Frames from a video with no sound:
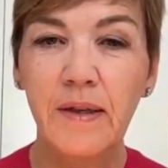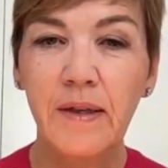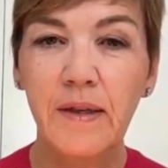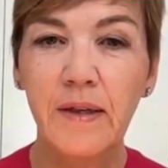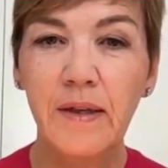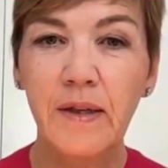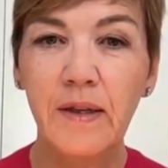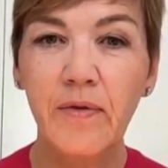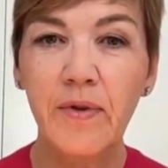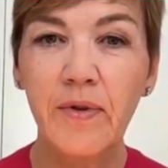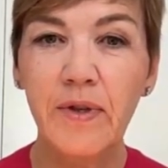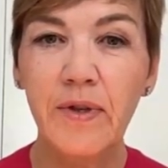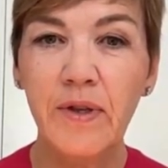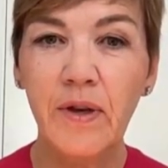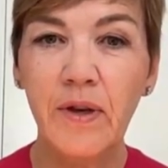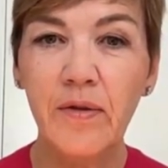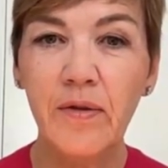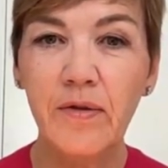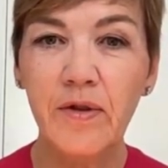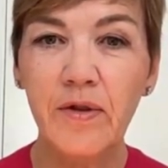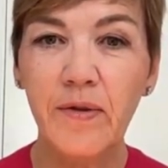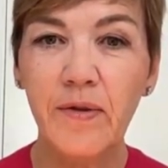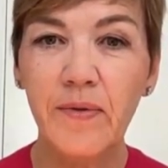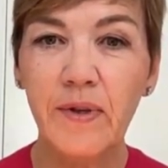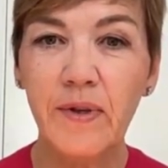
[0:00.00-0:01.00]
The
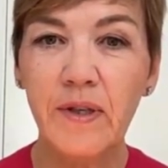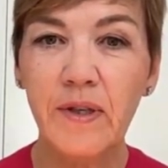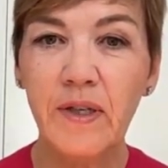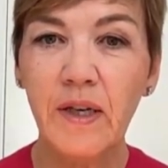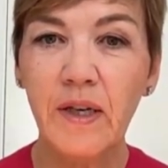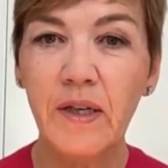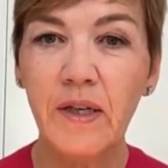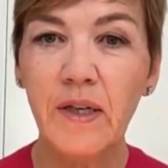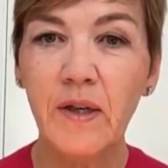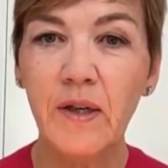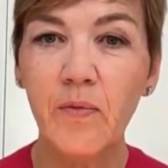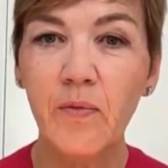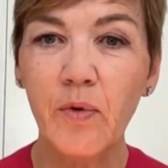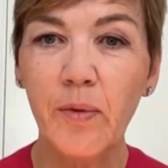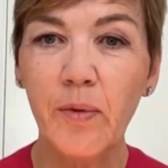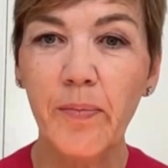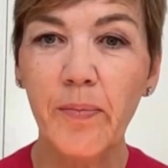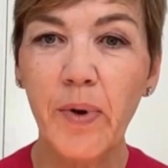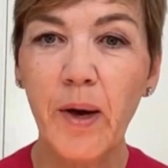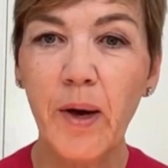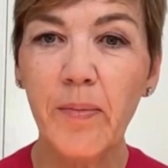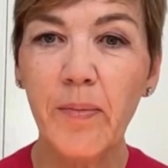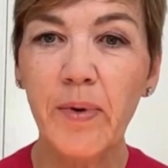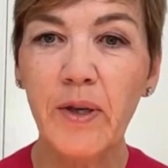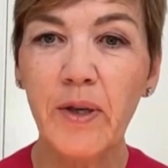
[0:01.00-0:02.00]
results of the study were
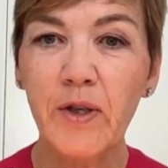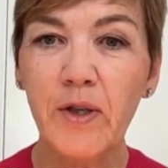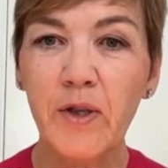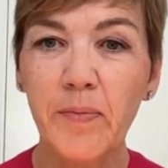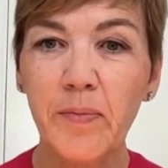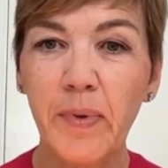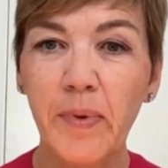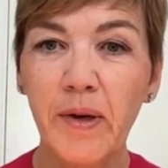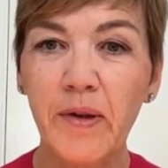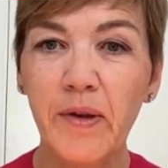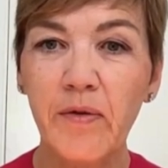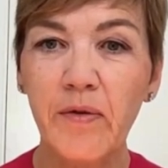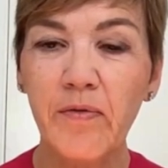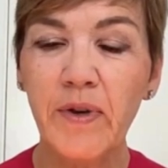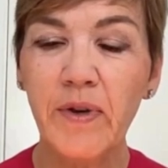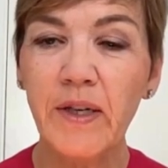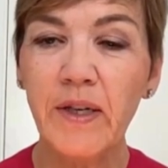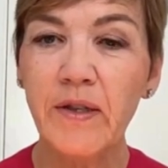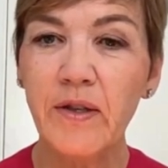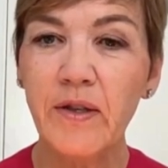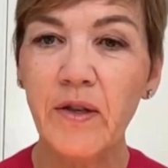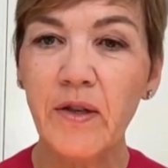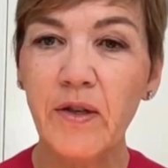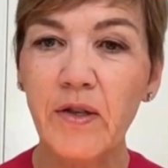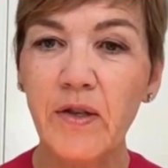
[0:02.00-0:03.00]
published by the
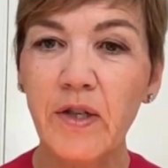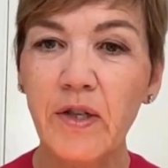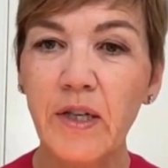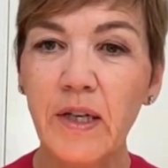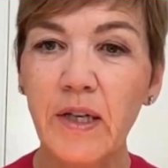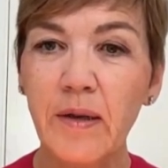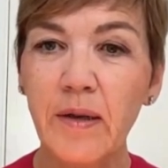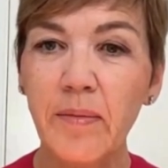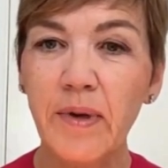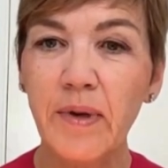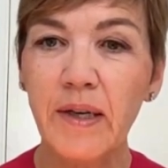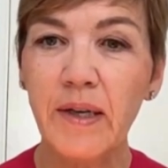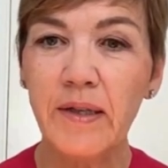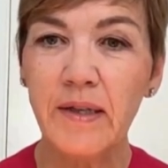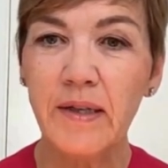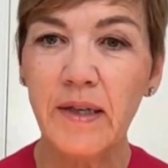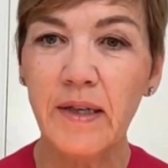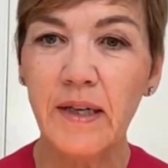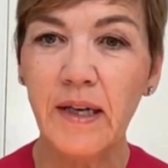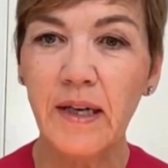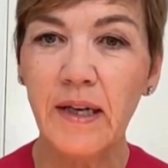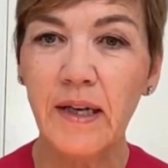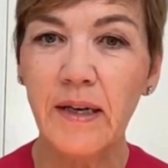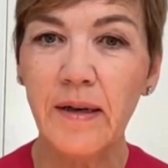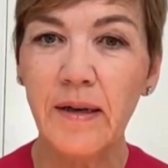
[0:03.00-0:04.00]
research team
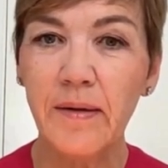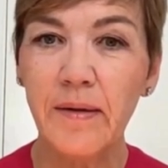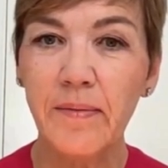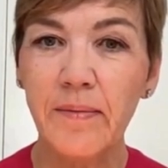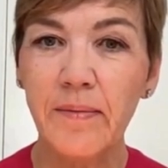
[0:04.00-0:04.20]
yesterday.